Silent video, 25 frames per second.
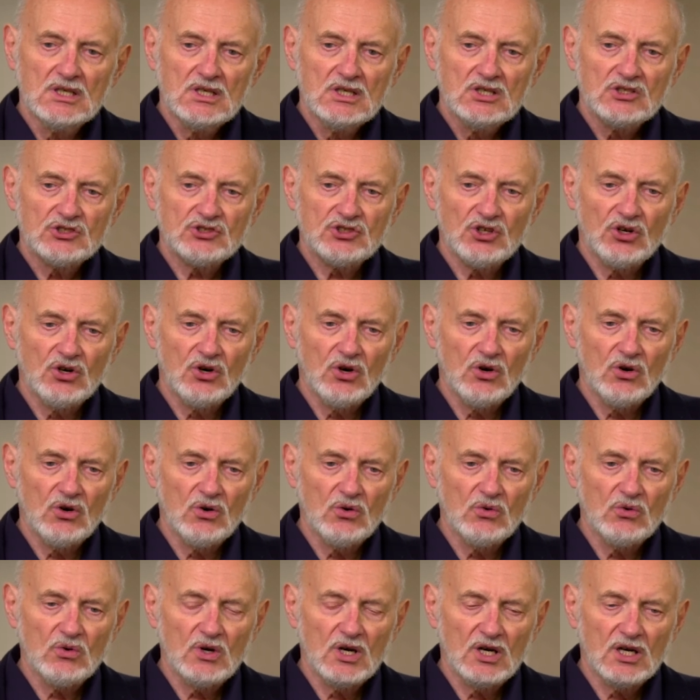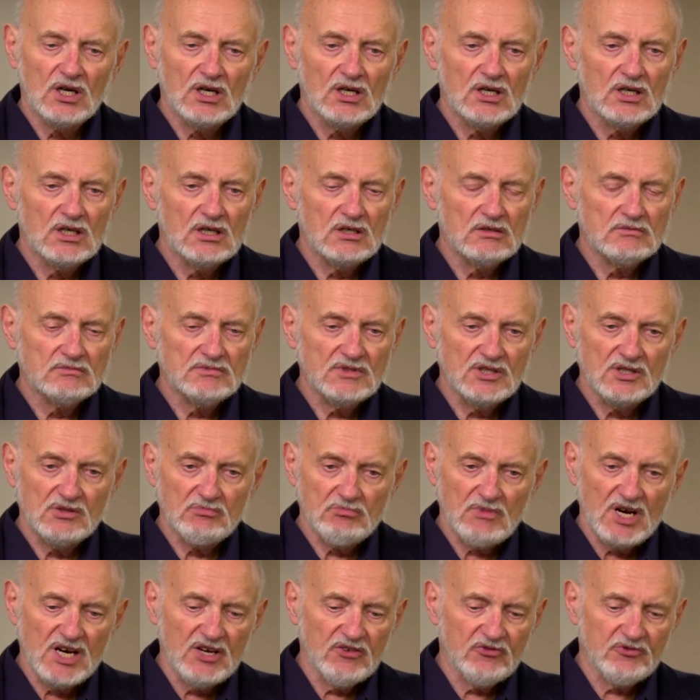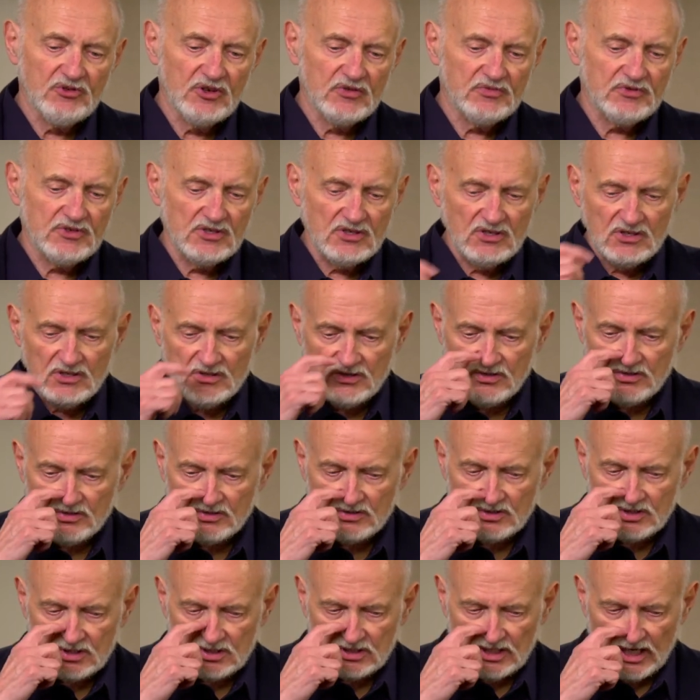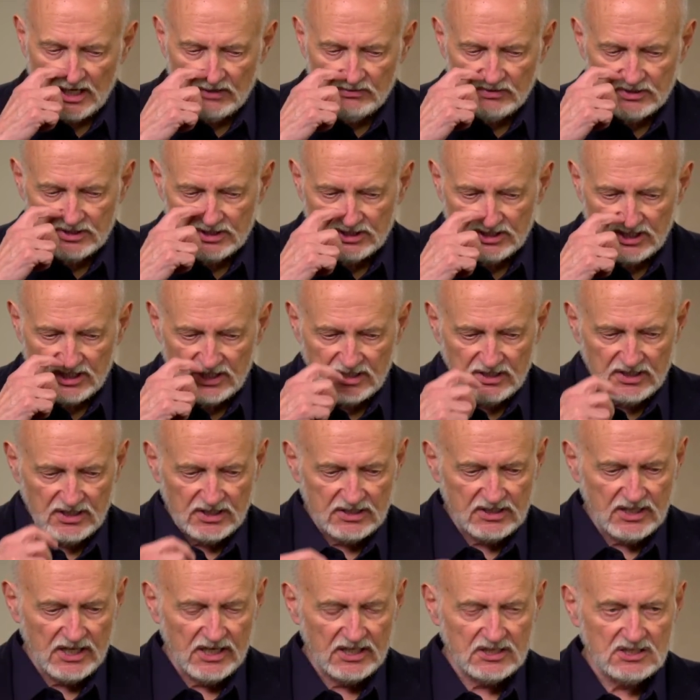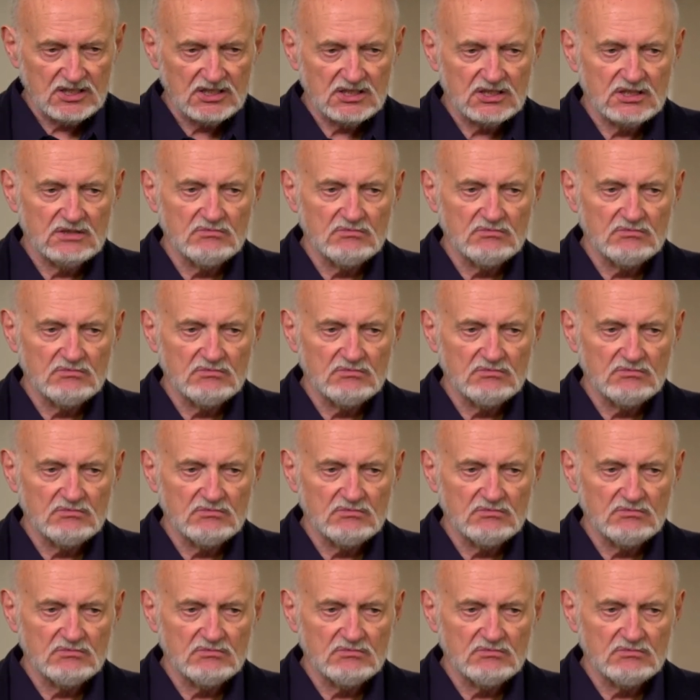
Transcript: So in my 50 years, I would say that that's